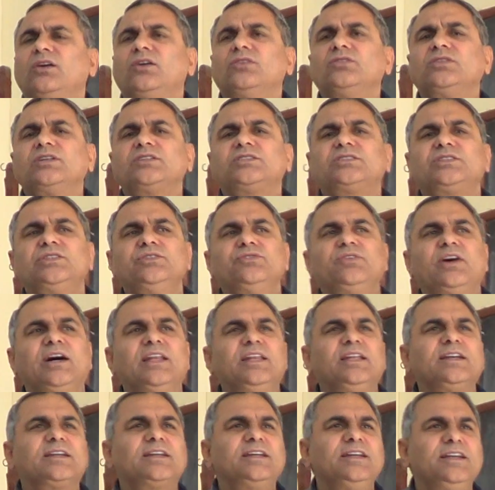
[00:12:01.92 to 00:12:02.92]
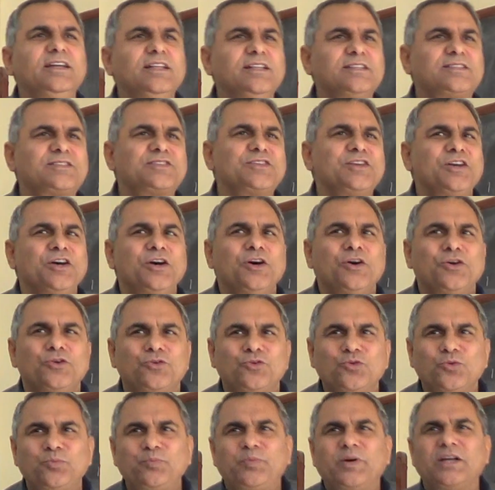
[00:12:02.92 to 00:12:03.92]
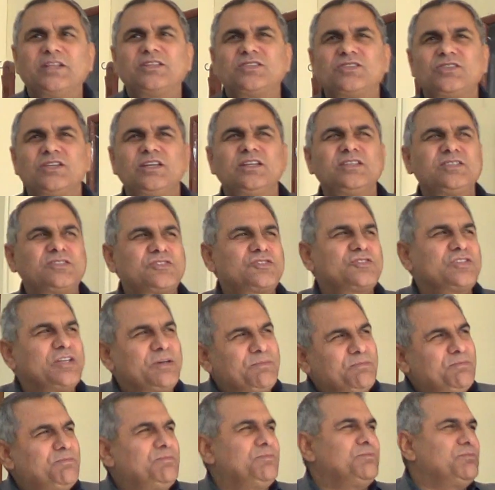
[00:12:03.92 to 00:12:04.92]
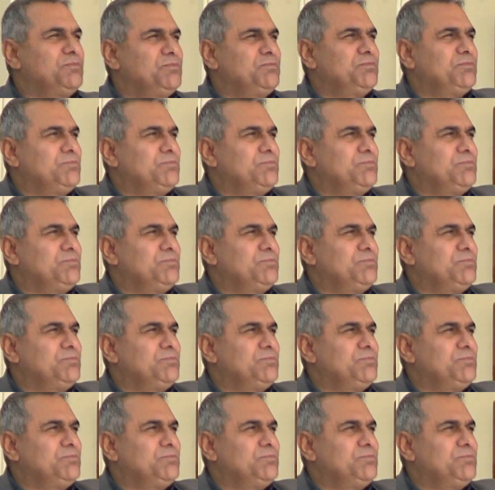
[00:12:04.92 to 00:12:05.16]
on the Shivalik hills to purchase some